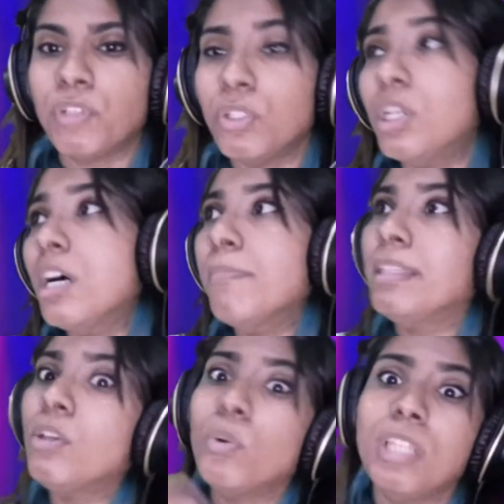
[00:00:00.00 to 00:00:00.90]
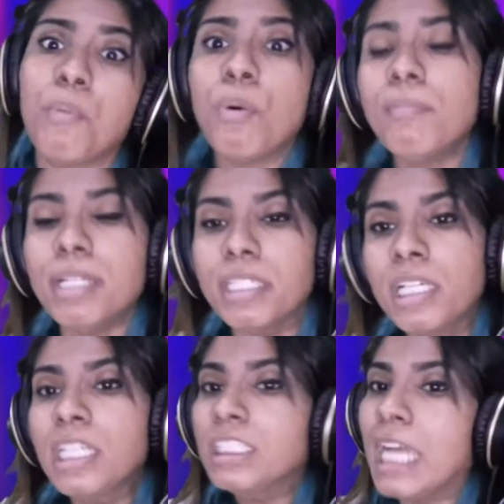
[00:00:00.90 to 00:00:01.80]
her being the only woman
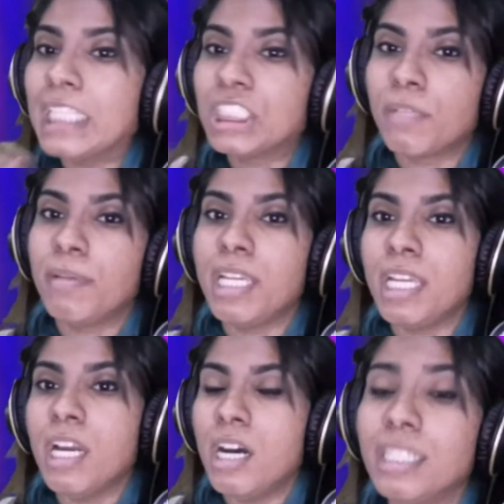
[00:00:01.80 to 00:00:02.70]
to actually be